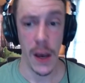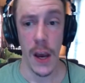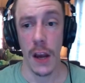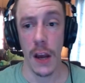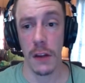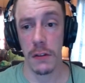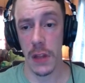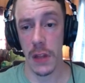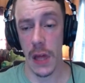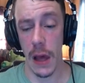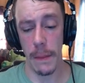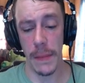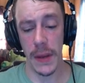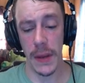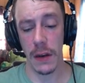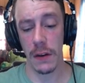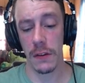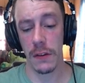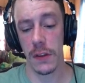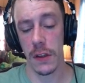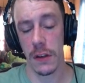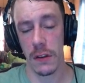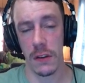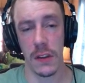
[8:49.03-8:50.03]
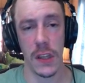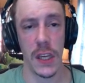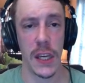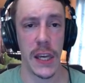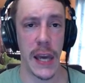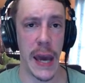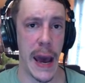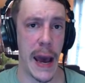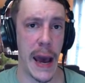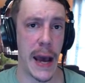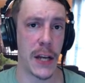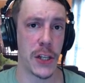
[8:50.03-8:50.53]
So that means that
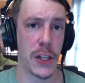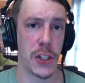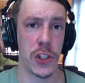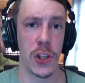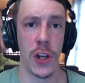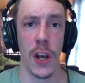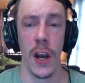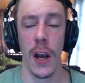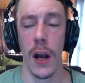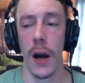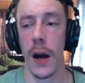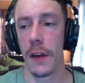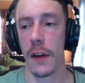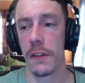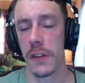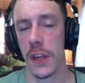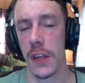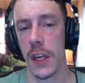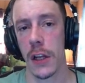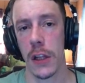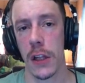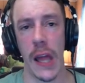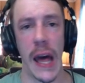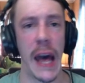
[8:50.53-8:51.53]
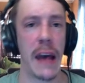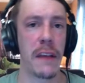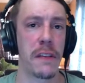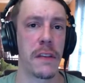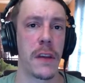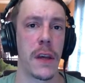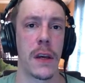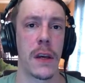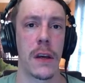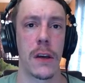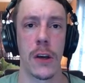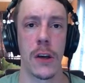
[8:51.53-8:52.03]
Zcash, uh,
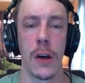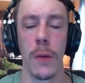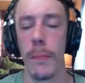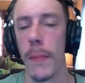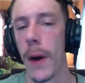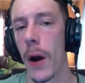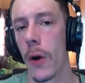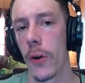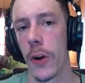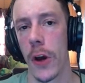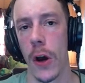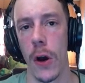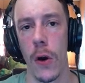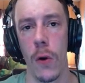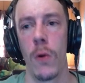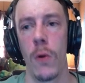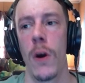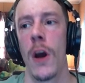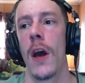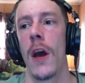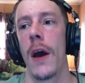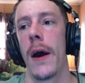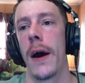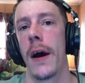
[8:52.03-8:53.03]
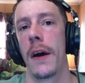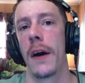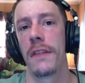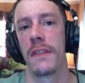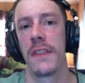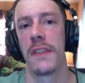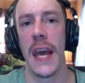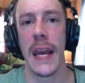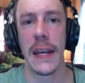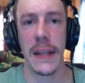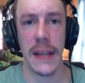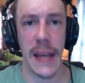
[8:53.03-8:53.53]
Zclassic, Komodo, uh,
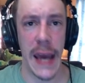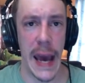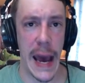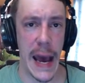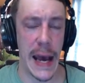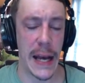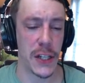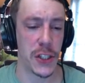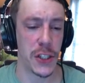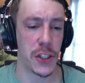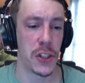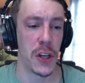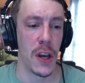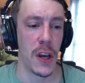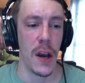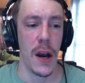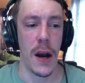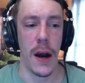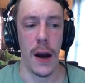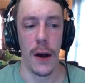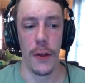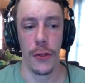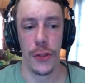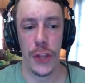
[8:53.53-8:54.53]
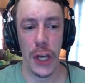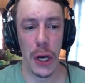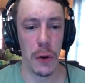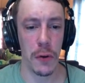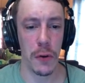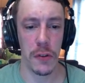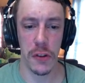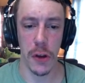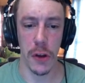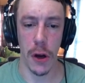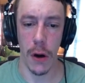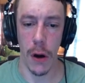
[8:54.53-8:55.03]
ZenCash, uh,
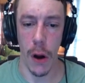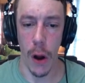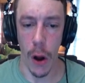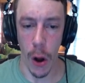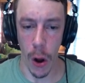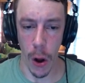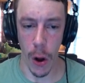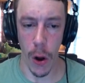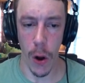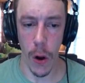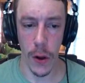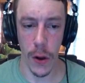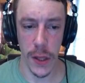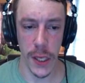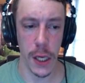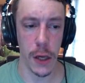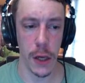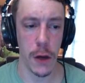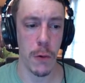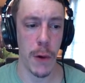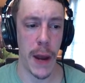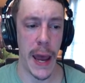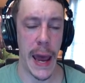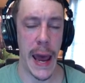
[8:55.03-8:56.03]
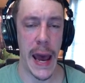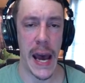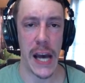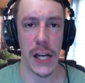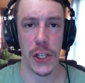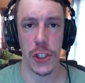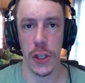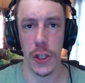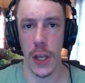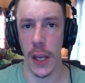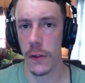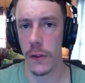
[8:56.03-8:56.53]
those are all
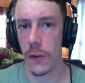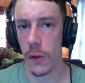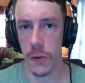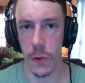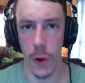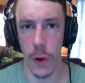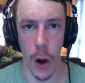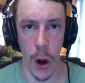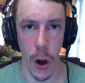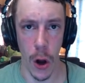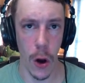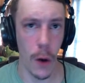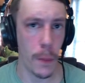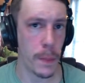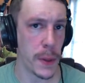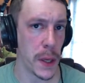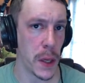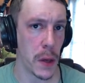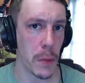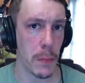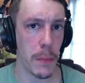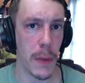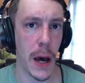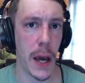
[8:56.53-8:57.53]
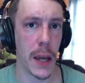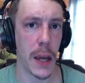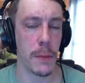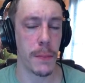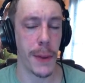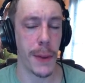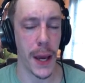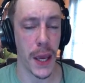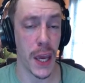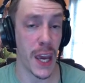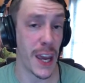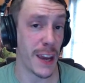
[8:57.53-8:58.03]
Equihash, and those are all being mined
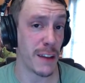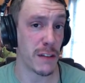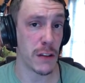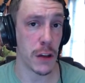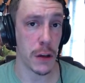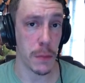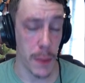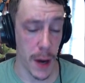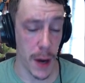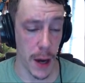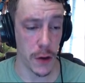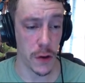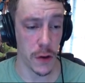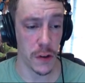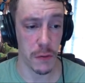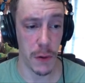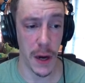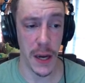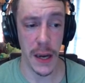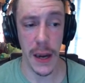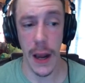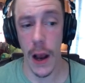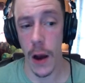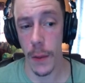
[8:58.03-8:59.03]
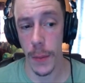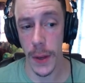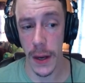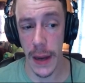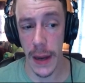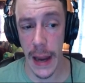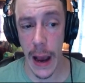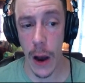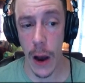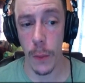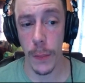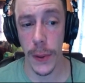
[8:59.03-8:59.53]
by ASIC miners right now. But
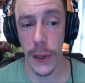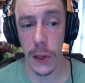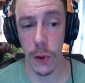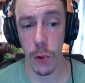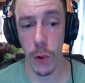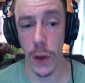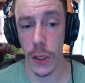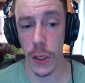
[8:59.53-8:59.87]
now Bitcoin